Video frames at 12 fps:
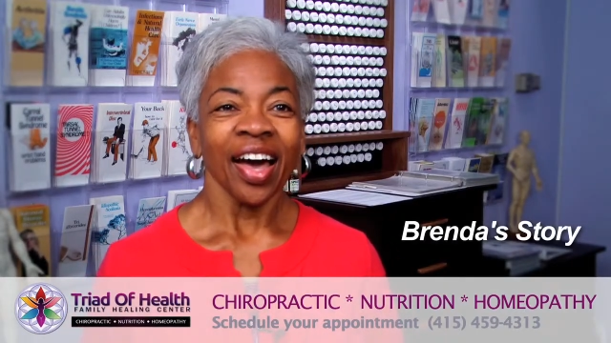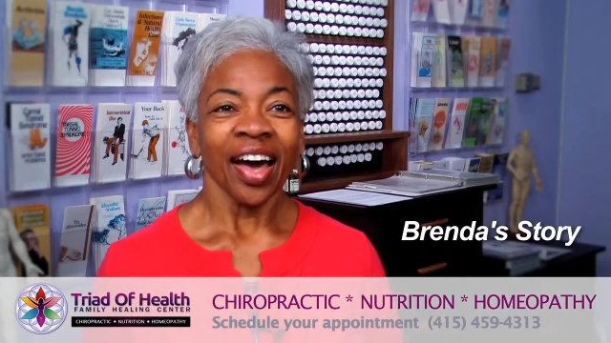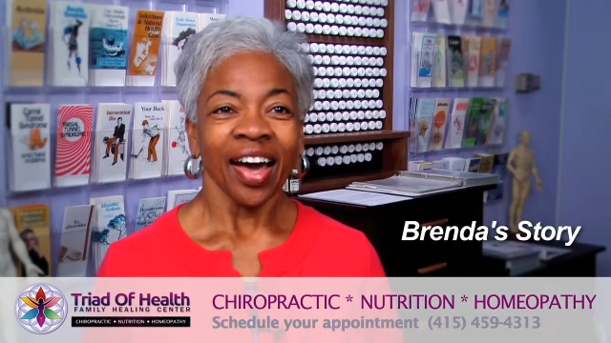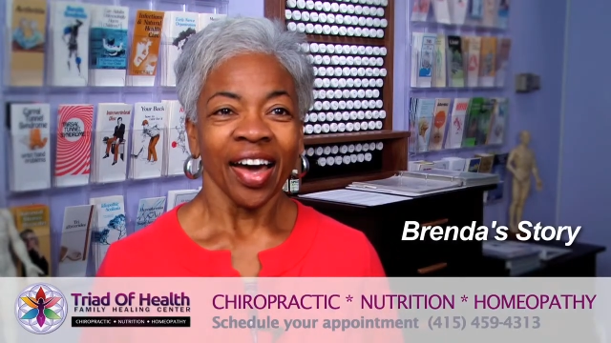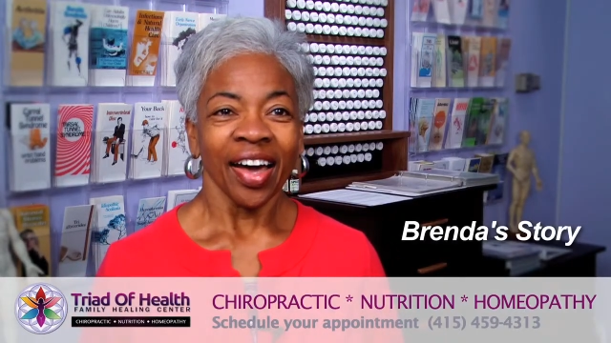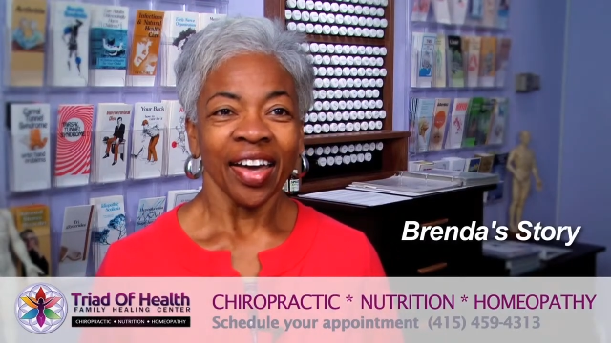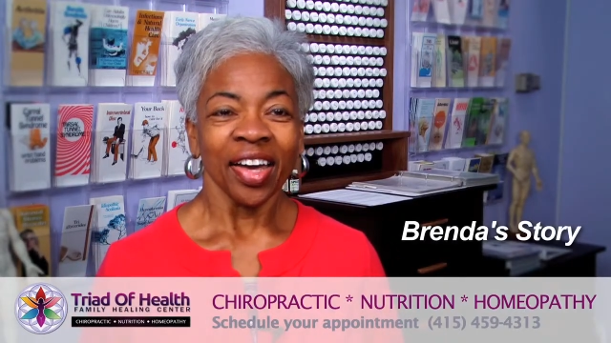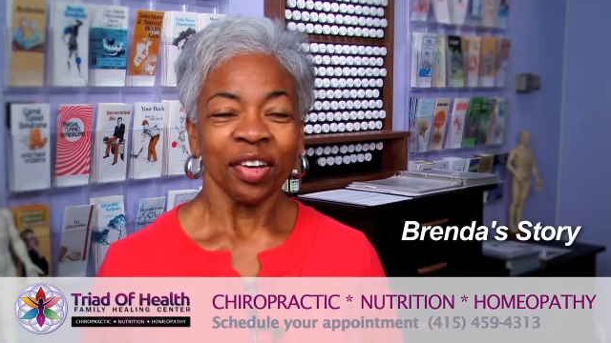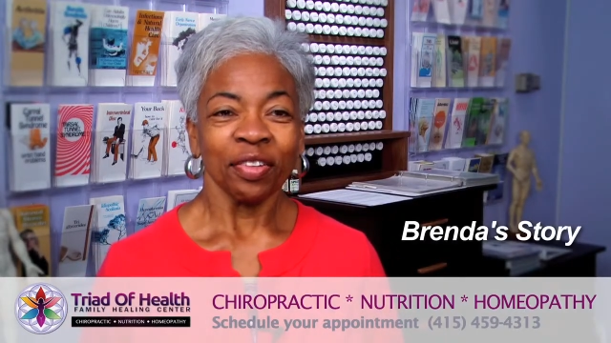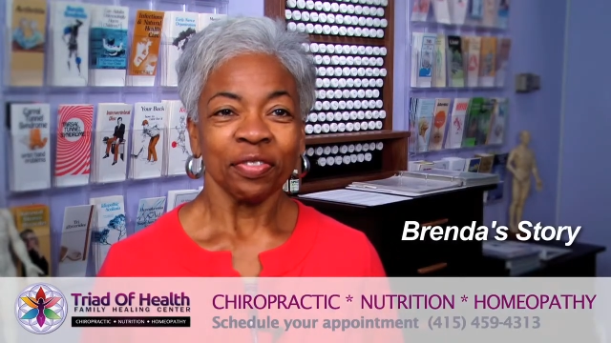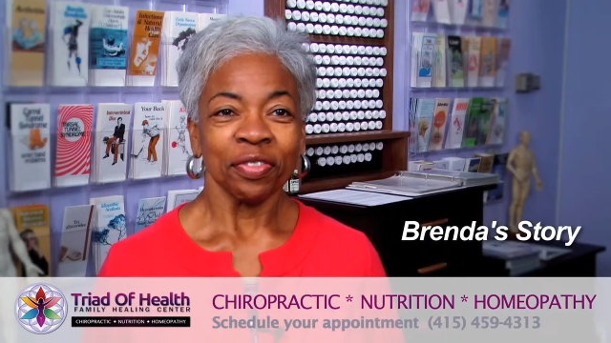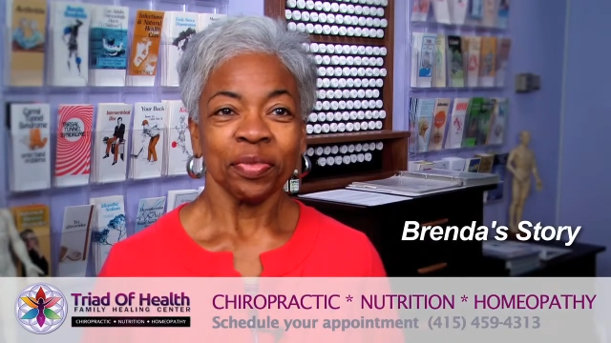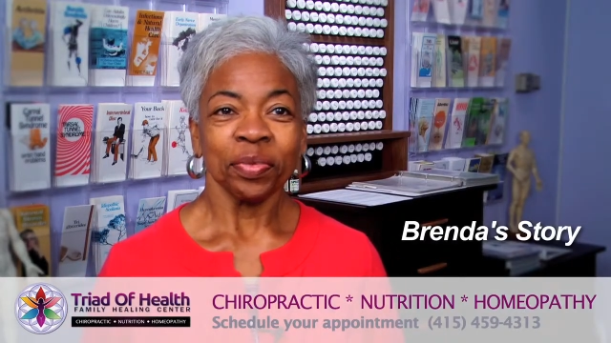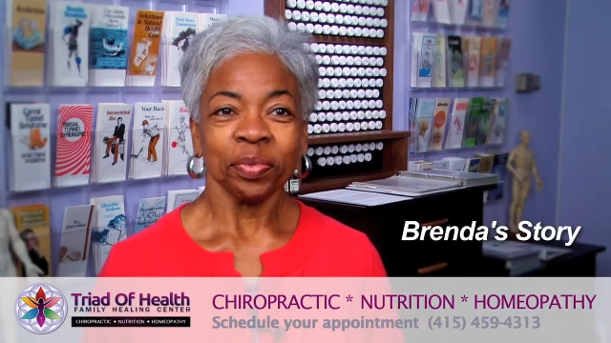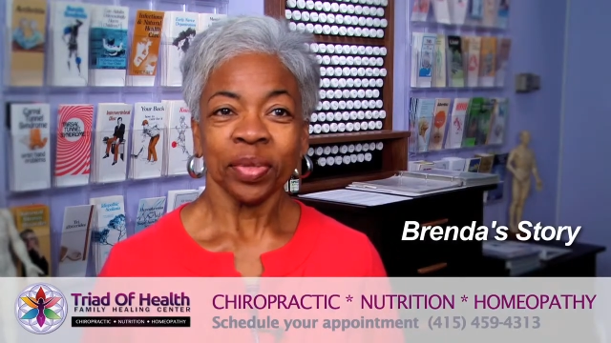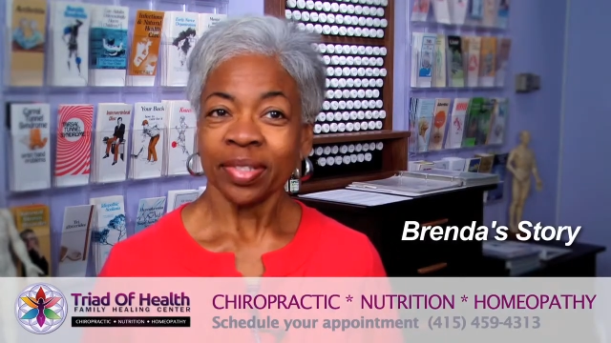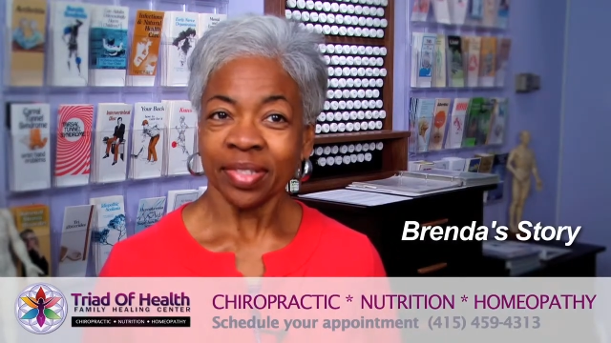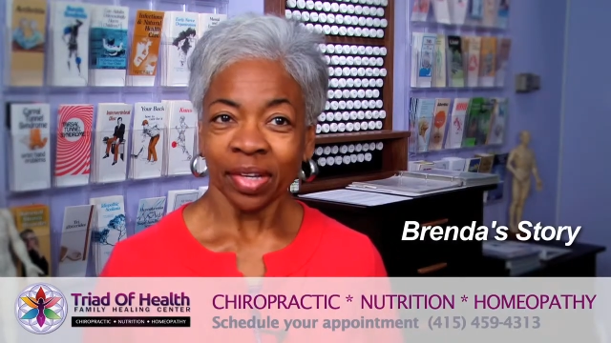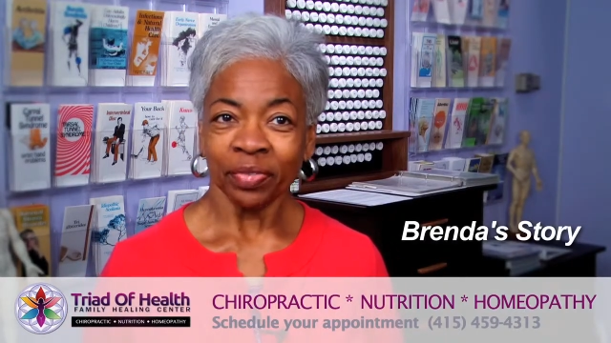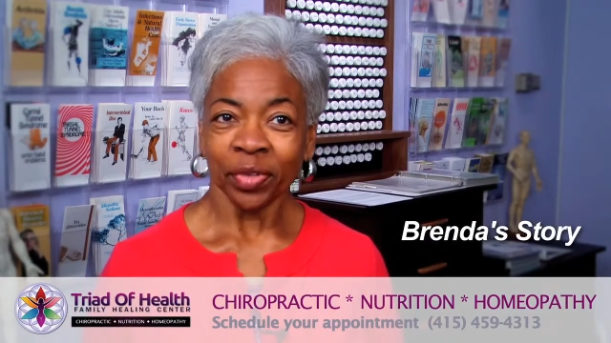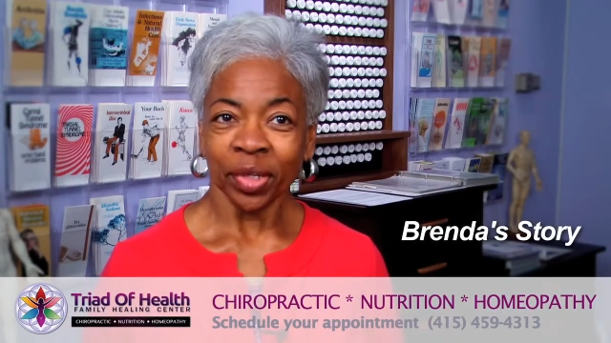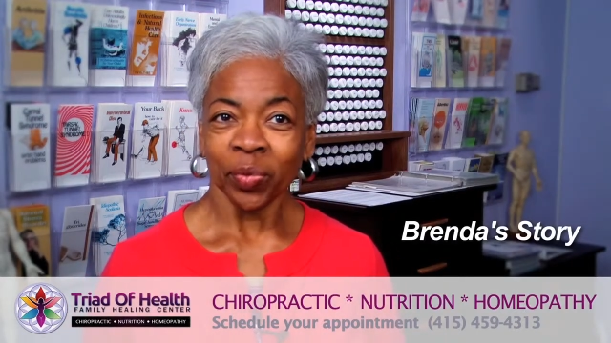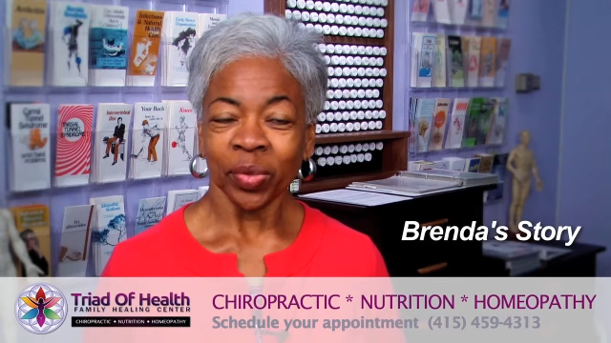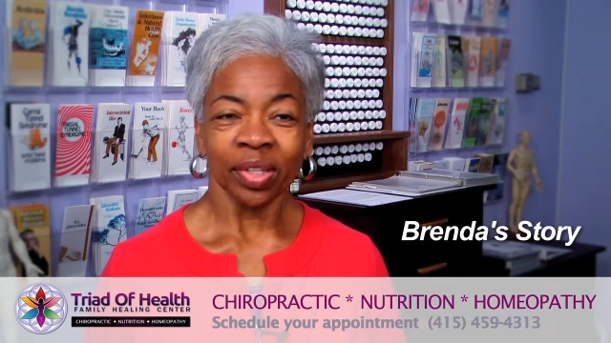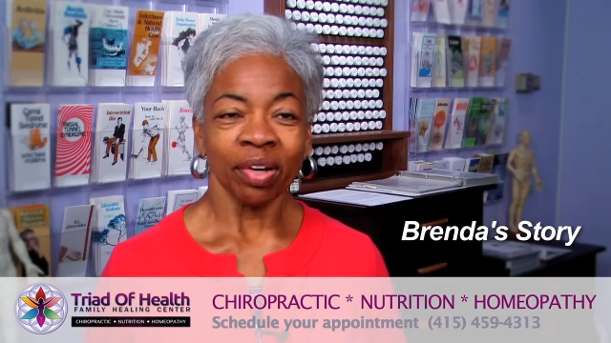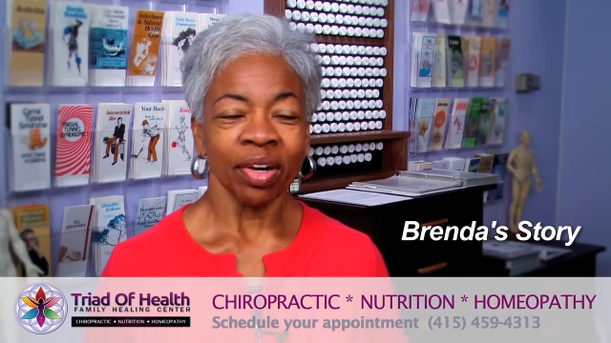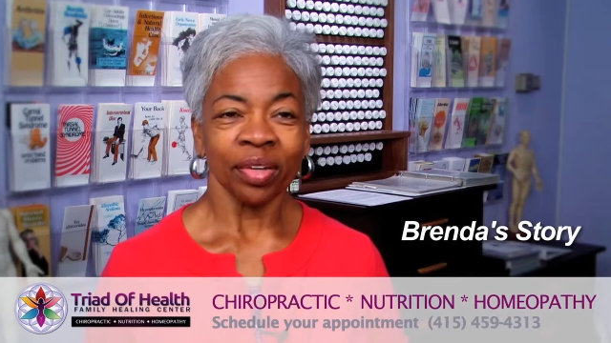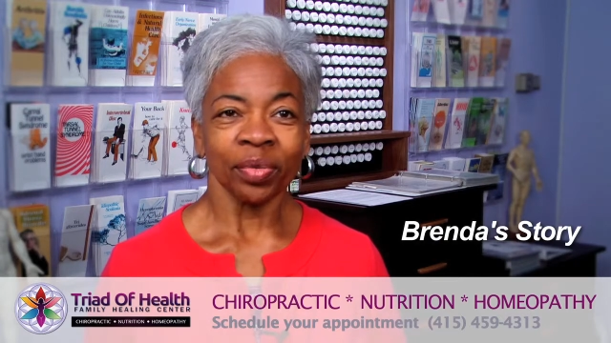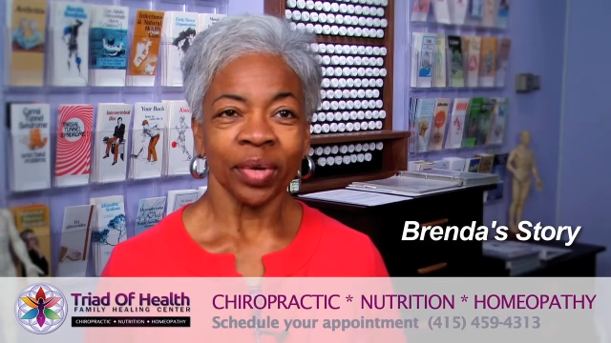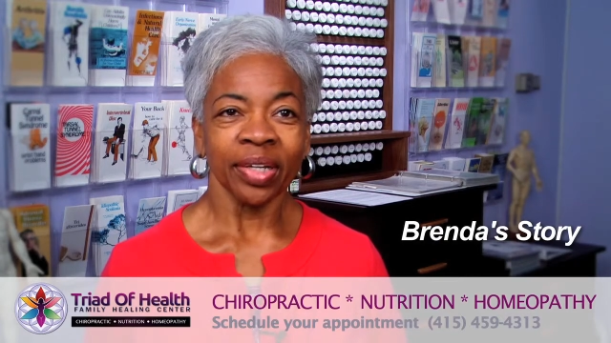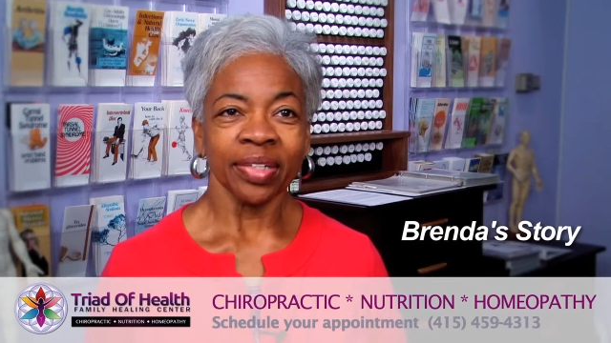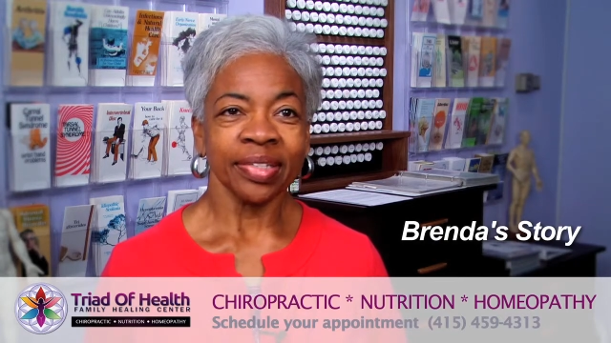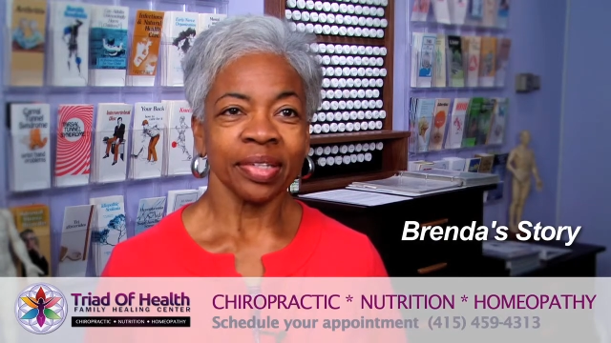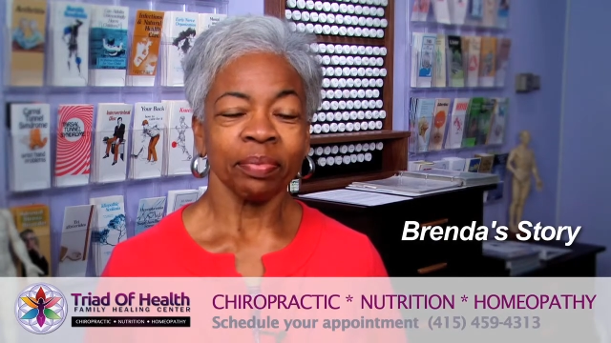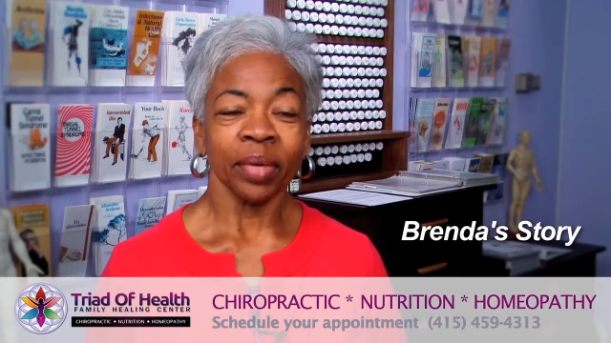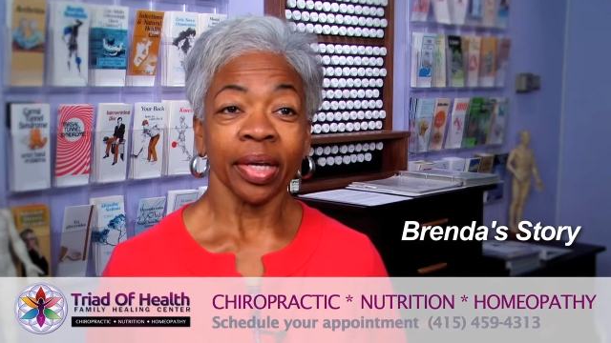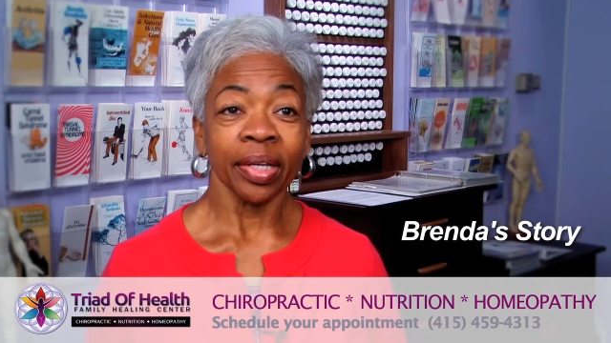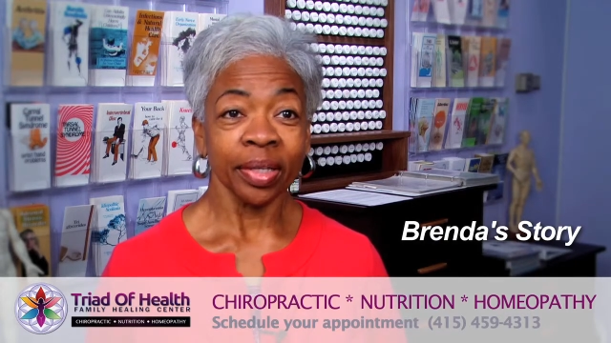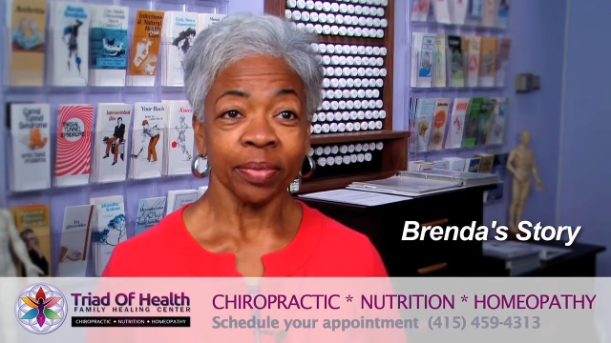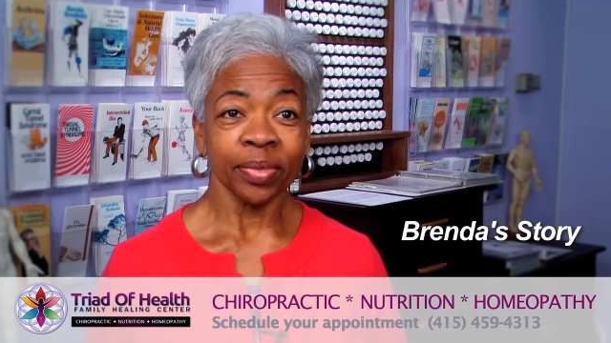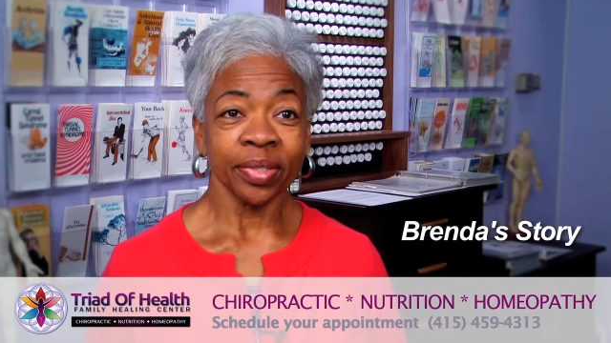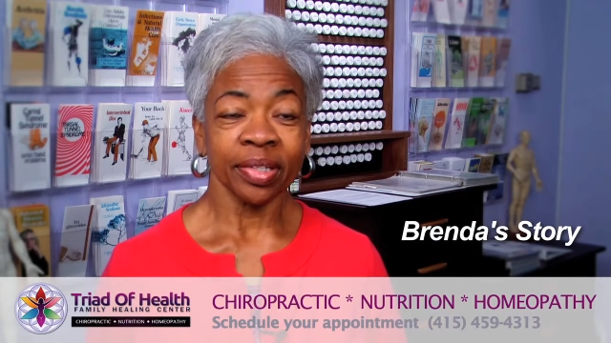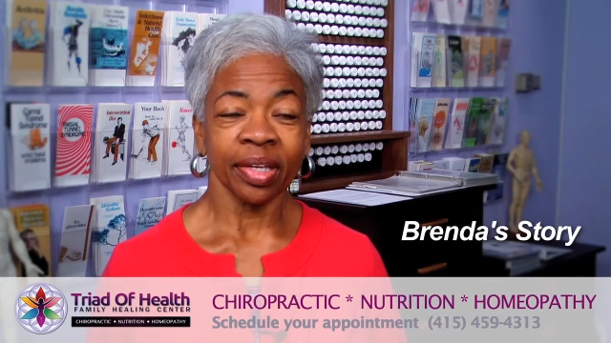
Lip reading: I have been suffering with arthritis in my hips